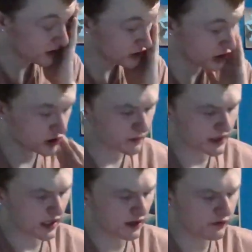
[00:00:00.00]
Judgment
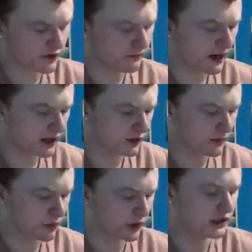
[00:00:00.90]
Day, Finn Balor
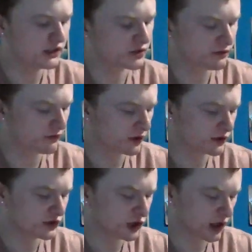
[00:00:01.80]
and Priest
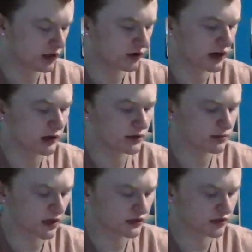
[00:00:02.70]
versus Johnny Gargano and
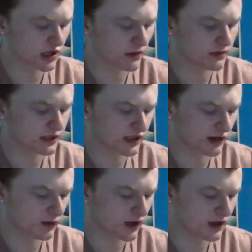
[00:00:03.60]
Tommaso Ciampa,
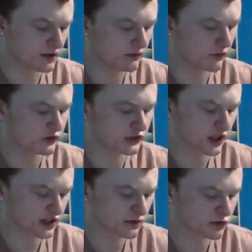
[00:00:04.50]
DIY versus
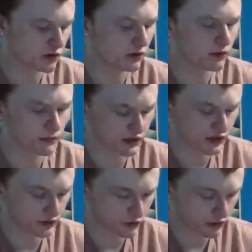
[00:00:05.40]
Awesome Truth, Miz
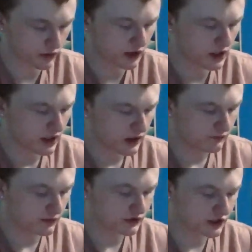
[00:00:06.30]
and R-Truth
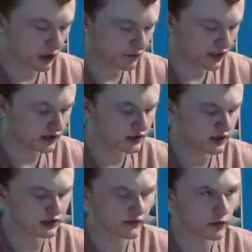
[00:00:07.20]
versus Kofi
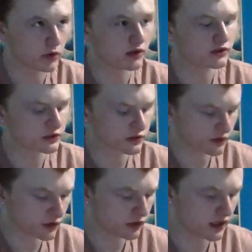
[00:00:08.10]
Kingston and Xavier Woods,
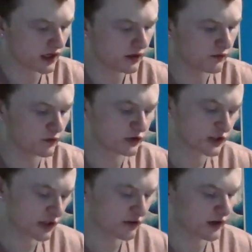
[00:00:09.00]
New Day versus
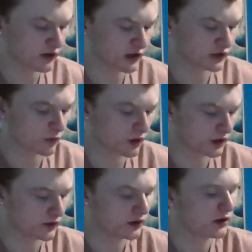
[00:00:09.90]
Theory and Grayson
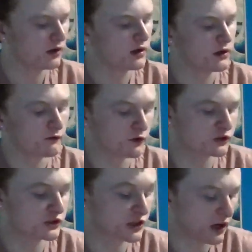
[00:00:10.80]
Waller
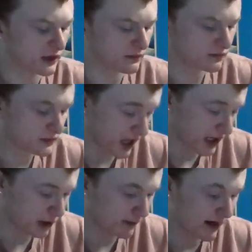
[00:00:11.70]
versus Dunn,
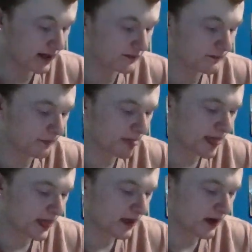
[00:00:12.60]
Tyler Bate.
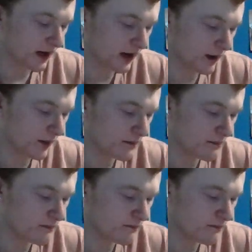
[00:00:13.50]
I